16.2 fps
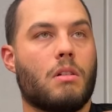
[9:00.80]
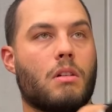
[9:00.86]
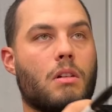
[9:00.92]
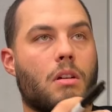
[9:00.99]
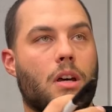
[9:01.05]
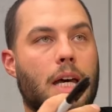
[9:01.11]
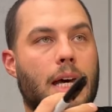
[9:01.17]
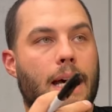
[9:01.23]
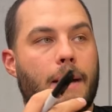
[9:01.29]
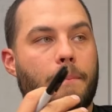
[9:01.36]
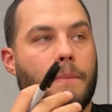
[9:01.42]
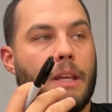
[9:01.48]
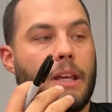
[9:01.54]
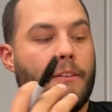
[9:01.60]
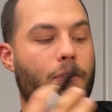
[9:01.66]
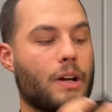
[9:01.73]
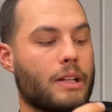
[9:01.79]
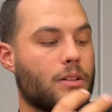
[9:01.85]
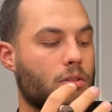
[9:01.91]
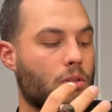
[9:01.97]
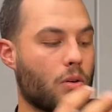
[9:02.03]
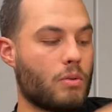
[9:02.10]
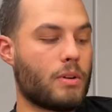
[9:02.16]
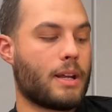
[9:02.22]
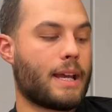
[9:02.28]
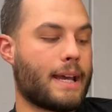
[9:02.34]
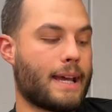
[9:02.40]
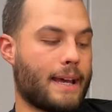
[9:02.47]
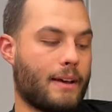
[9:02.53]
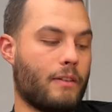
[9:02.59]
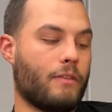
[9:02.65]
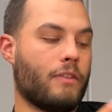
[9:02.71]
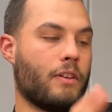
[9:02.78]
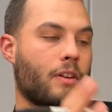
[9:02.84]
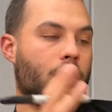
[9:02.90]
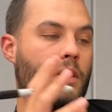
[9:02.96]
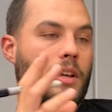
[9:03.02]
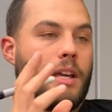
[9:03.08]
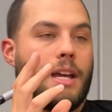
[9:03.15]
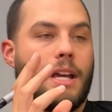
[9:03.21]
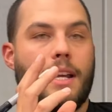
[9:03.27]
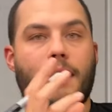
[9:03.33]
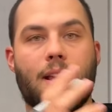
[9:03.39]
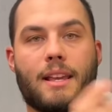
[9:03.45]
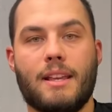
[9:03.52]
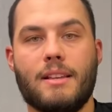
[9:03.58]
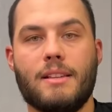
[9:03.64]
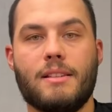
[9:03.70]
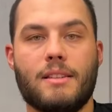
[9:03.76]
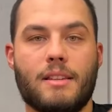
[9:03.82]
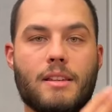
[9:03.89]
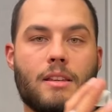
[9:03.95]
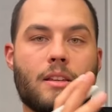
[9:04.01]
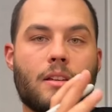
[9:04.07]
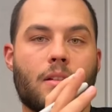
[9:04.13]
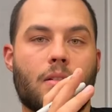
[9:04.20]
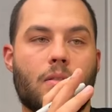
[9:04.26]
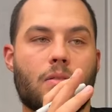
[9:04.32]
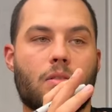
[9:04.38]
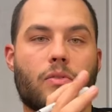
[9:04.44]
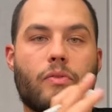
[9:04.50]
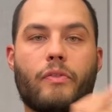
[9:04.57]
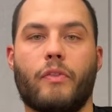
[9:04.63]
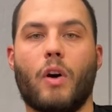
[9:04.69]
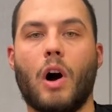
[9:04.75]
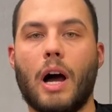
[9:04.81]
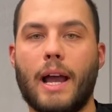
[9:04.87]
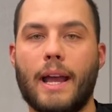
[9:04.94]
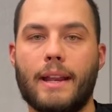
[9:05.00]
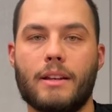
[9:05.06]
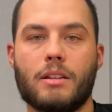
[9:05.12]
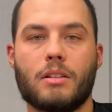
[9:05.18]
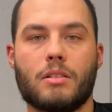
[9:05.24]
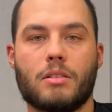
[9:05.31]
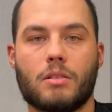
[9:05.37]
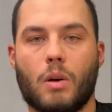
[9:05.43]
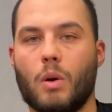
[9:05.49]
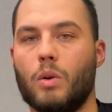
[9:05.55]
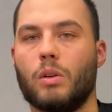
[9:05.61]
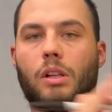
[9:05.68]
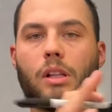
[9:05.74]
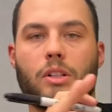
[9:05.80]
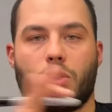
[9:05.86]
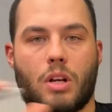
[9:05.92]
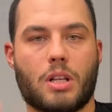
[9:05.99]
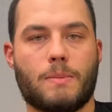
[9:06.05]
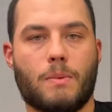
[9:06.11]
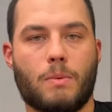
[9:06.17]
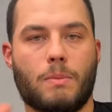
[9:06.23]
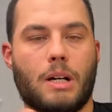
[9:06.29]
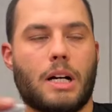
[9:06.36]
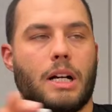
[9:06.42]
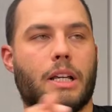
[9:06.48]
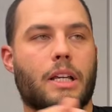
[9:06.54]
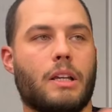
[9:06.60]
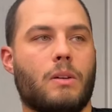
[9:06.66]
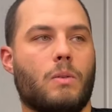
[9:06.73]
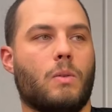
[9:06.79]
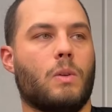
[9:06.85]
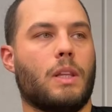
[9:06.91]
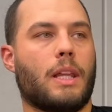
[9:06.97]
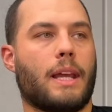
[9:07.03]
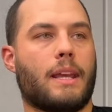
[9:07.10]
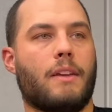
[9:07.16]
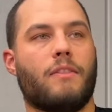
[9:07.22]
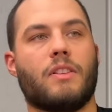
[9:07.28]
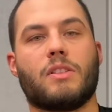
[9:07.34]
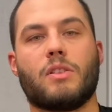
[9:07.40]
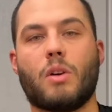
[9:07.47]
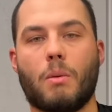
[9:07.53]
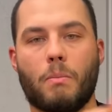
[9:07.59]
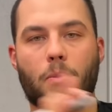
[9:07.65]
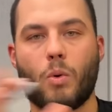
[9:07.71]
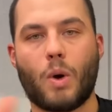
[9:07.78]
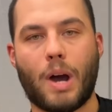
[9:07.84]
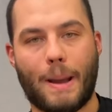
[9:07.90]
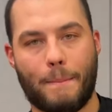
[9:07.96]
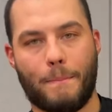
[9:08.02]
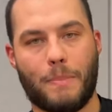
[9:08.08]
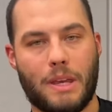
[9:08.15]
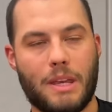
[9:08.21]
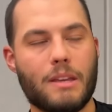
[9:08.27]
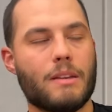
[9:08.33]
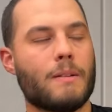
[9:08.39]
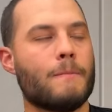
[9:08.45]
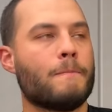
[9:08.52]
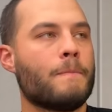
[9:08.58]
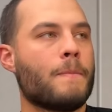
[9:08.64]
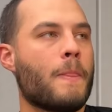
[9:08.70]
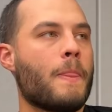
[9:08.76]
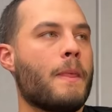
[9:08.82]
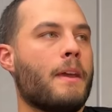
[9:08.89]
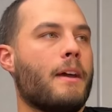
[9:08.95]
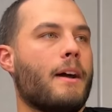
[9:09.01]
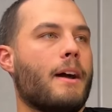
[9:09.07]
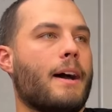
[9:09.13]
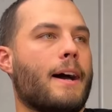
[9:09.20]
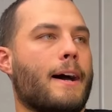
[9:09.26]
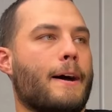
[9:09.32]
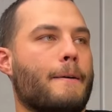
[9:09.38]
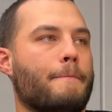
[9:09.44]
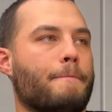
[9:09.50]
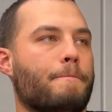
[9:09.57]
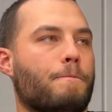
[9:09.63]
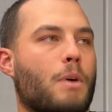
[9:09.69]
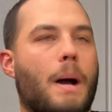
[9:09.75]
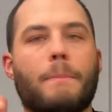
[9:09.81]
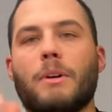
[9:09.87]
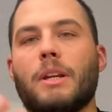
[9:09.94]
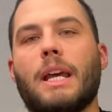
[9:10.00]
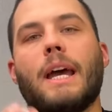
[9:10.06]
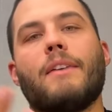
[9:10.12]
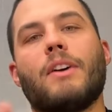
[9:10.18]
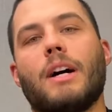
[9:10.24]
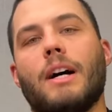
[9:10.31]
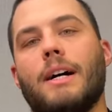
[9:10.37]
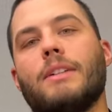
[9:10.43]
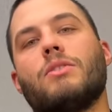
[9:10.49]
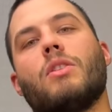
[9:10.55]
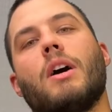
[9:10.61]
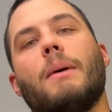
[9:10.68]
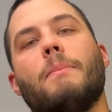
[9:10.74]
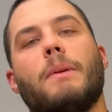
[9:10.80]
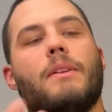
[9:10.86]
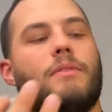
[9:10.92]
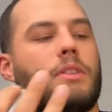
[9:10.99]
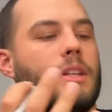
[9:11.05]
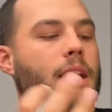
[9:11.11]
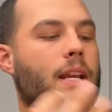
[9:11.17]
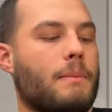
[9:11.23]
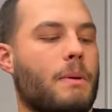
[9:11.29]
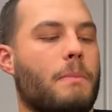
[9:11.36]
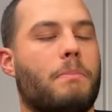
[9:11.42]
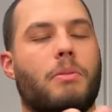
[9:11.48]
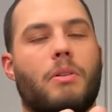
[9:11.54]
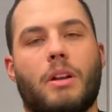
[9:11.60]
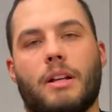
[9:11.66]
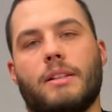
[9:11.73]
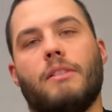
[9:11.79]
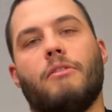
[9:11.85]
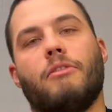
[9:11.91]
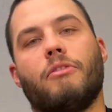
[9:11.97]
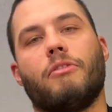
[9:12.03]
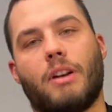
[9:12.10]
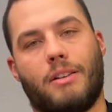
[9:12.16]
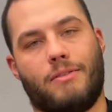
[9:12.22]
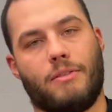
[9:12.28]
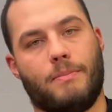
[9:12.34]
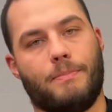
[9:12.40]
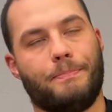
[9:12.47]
if I don't have an easy to find total addressable market, or like if it's not quite big, I'm going to have a hard time even getting my product in front of them,